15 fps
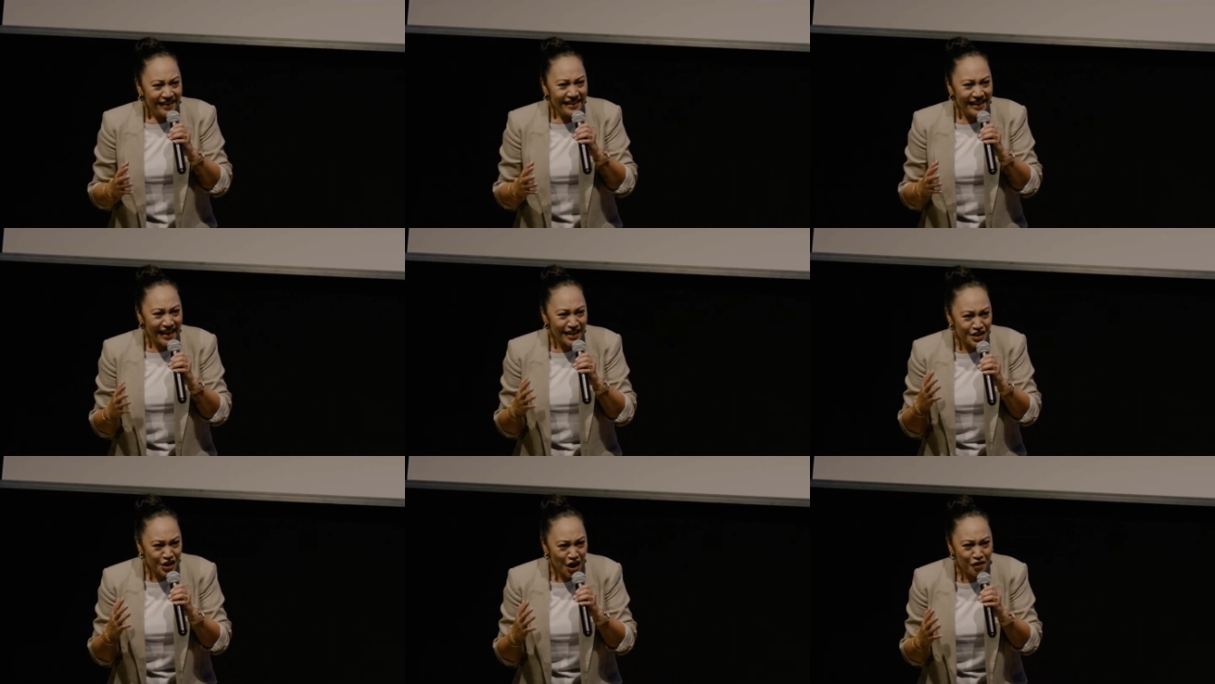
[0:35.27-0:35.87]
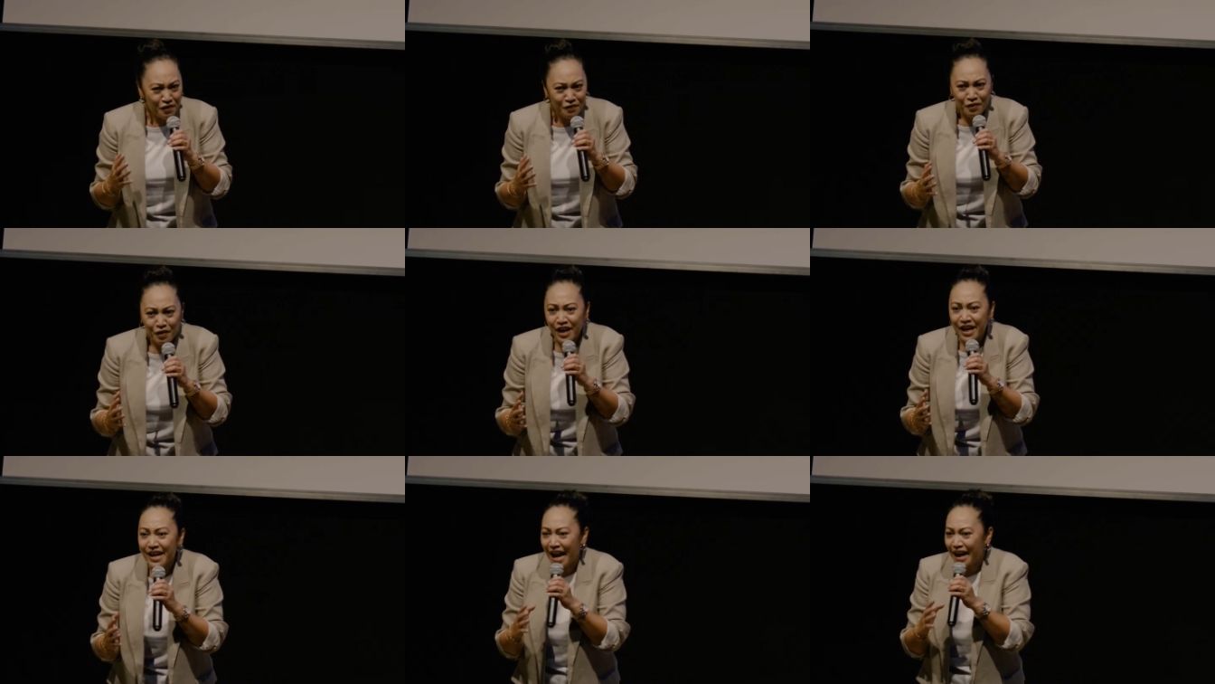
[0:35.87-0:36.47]
They are so
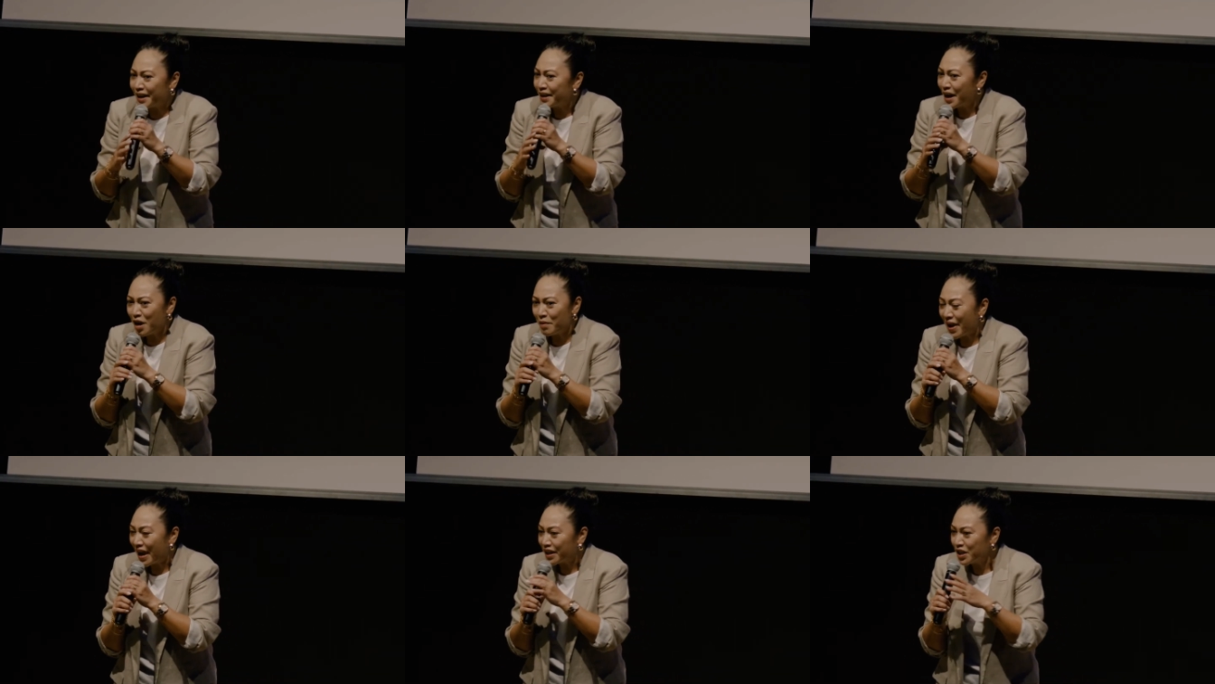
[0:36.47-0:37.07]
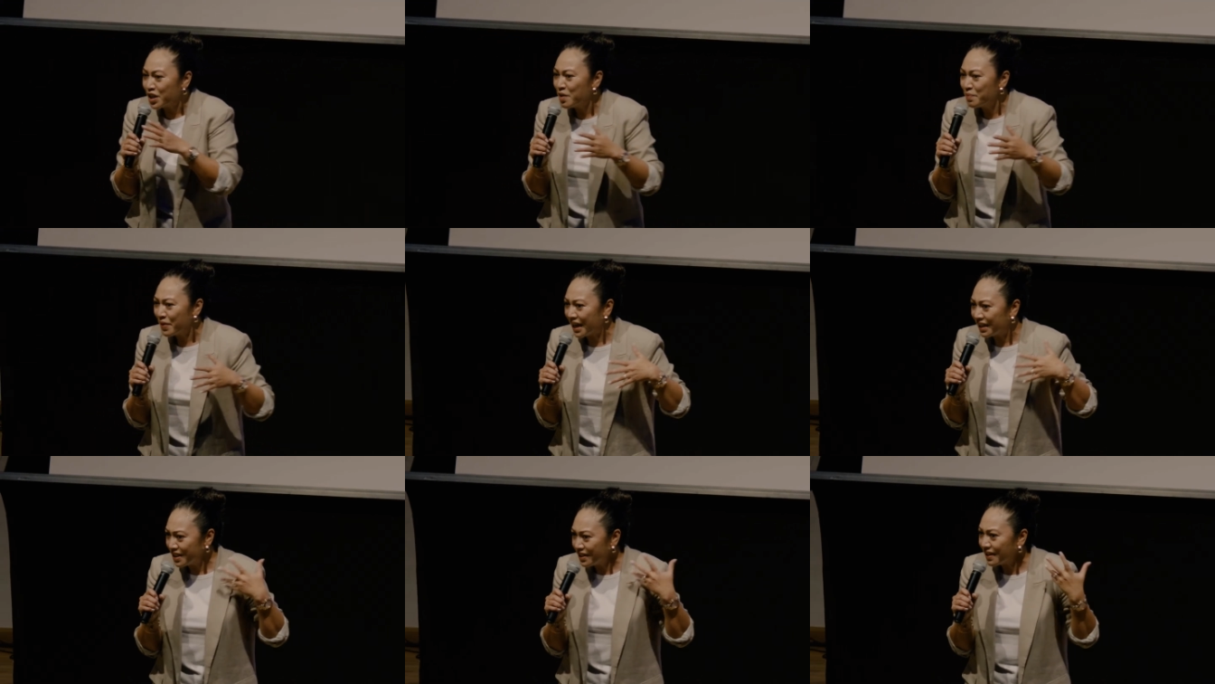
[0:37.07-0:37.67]
free. I don't know about you,
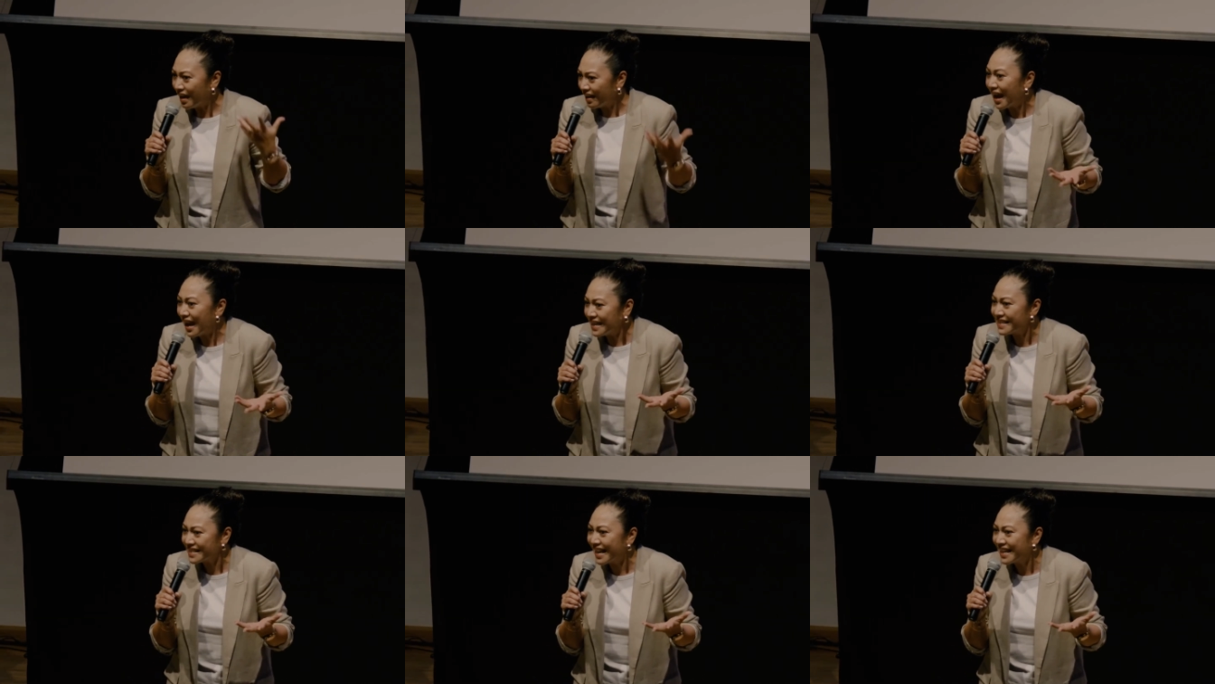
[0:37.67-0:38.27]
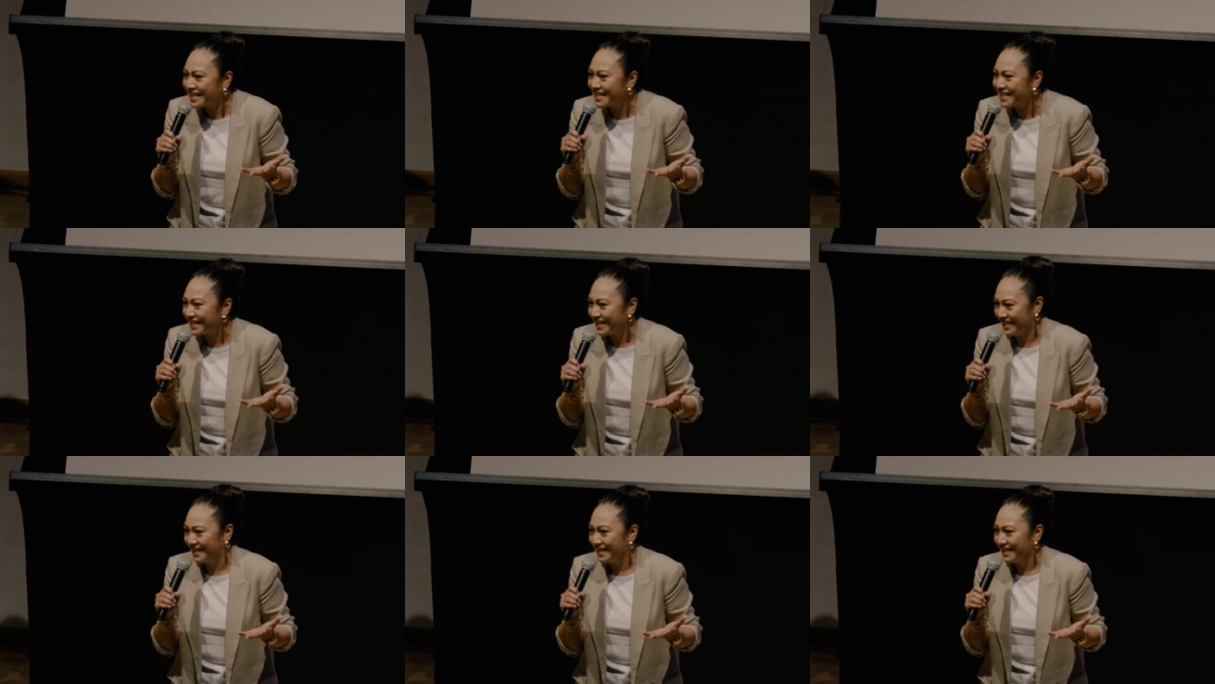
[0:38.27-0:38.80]
but I sensed it.